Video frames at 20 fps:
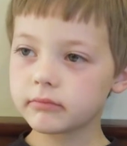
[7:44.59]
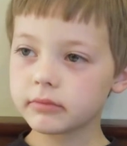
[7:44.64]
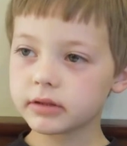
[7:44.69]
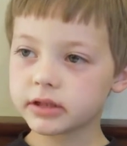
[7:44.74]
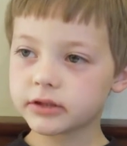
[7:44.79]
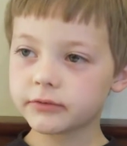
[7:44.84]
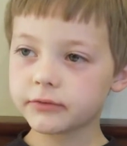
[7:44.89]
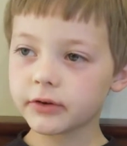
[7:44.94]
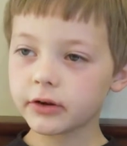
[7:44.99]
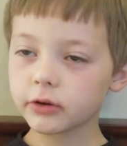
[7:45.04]

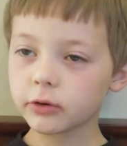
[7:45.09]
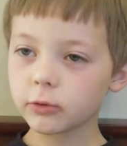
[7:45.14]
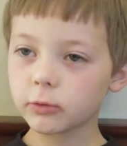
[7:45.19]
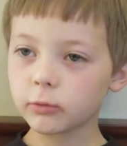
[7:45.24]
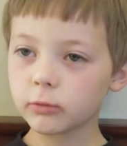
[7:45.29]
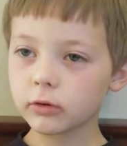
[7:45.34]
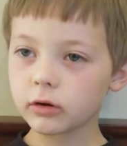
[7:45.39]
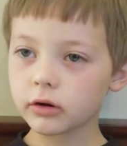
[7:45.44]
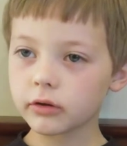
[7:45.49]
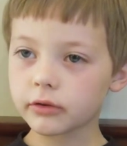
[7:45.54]
Miss
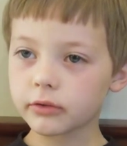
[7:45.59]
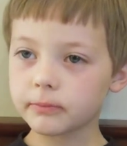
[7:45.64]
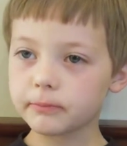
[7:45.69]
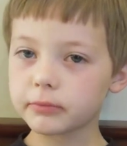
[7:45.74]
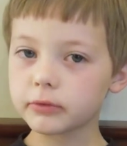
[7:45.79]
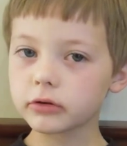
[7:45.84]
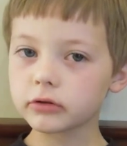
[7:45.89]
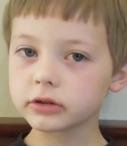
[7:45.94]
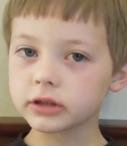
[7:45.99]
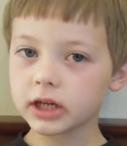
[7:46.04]
Featherworth
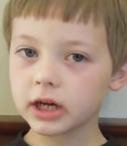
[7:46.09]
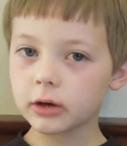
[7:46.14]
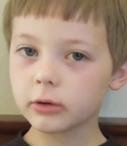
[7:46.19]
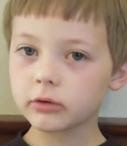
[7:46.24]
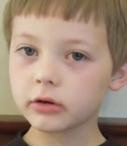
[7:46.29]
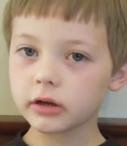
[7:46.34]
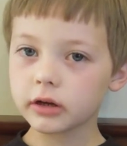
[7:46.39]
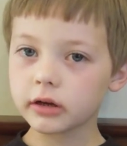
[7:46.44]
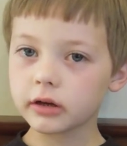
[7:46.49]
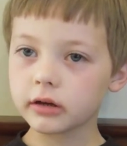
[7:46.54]
pulled
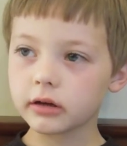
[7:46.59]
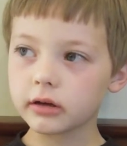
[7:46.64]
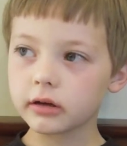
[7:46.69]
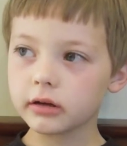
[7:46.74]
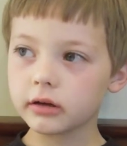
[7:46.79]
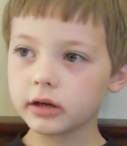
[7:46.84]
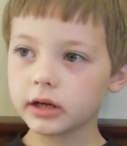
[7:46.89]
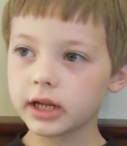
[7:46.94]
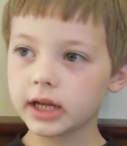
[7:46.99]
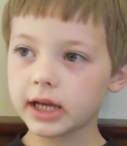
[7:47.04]
out
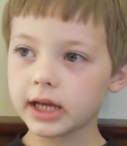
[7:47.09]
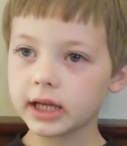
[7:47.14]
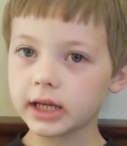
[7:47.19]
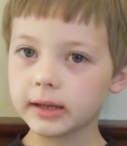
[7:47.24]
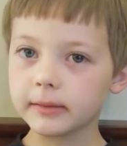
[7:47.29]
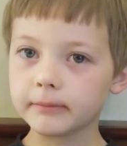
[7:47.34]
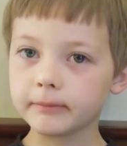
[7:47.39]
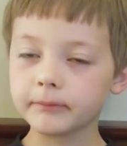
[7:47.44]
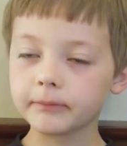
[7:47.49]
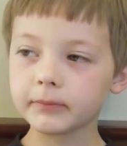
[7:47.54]
a
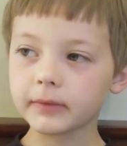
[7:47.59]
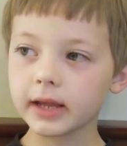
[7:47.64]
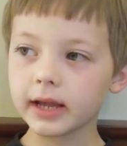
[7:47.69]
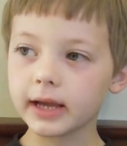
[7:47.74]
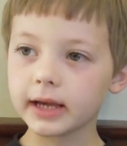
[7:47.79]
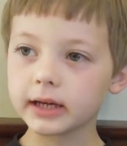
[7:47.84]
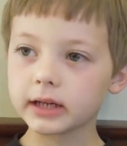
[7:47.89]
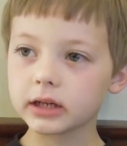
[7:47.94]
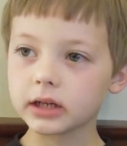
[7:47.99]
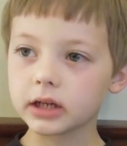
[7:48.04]
name,
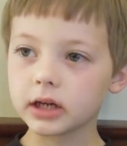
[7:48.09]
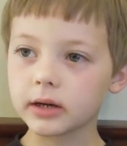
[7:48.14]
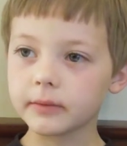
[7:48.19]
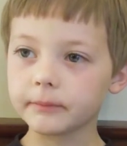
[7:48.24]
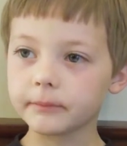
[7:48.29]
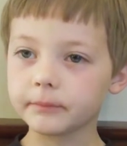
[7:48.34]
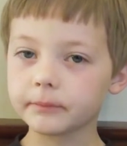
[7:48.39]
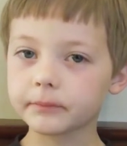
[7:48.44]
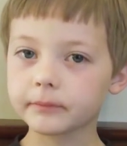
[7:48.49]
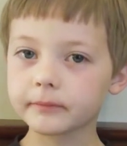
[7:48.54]
and
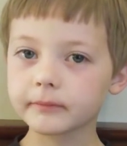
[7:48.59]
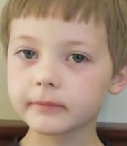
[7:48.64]
um,